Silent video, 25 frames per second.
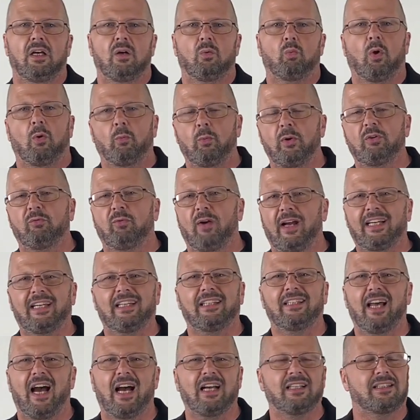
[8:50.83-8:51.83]
When we
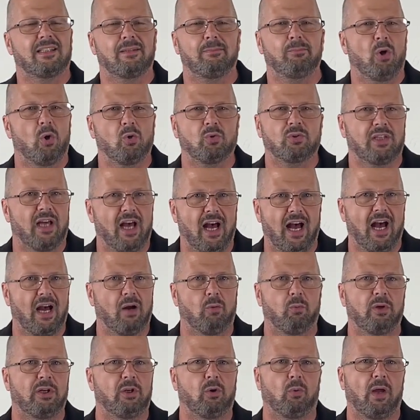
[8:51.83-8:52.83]
recognize the Most High,
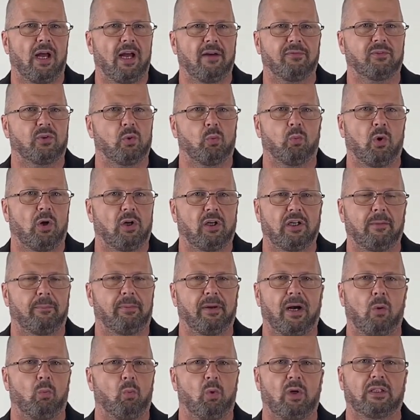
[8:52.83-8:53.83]
we don't have to worry
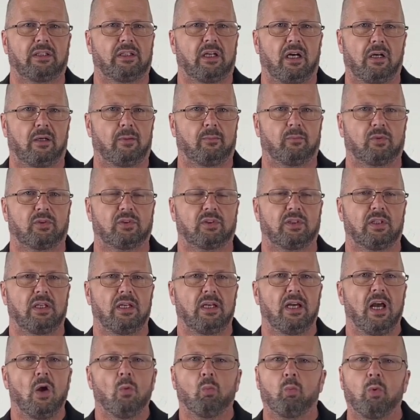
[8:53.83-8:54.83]
about what comes.
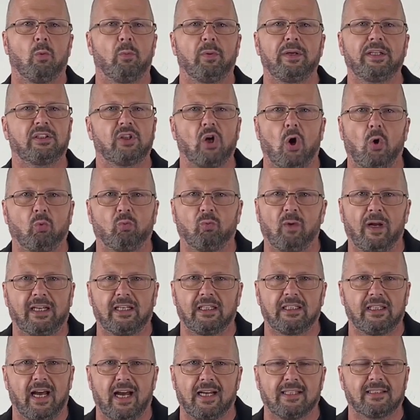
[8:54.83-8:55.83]
When we don't
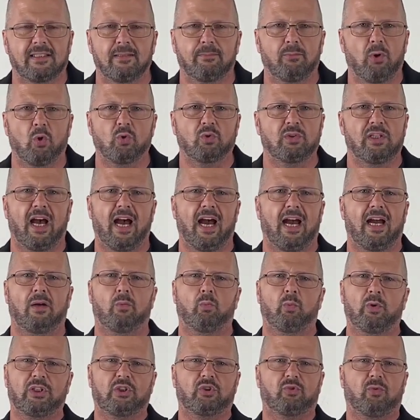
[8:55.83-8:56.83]
recognize the Most High
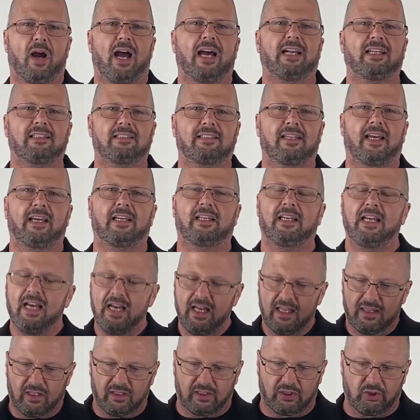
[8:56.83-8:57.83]
and we try to
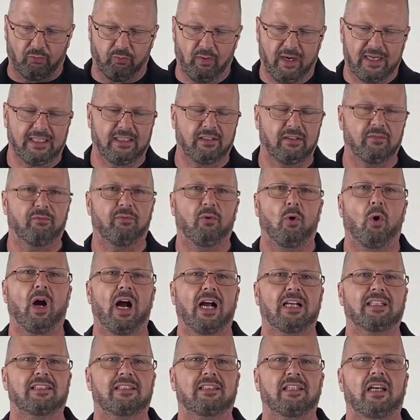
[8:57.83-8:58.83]
take the credit for
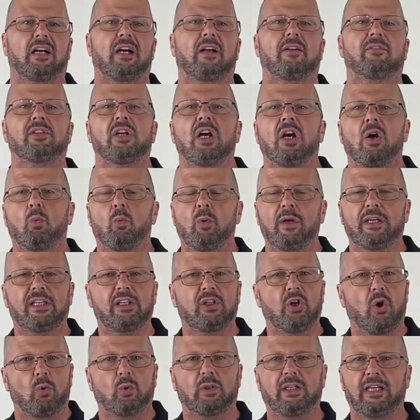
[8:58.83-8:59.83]
ourselves, we can
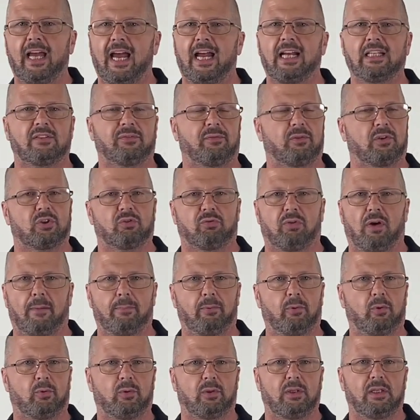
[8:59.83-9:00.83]
only ask for
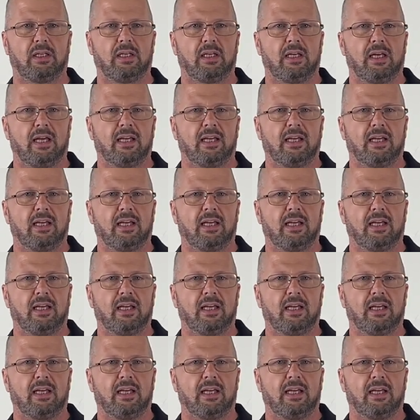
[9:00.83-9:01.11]
trouble.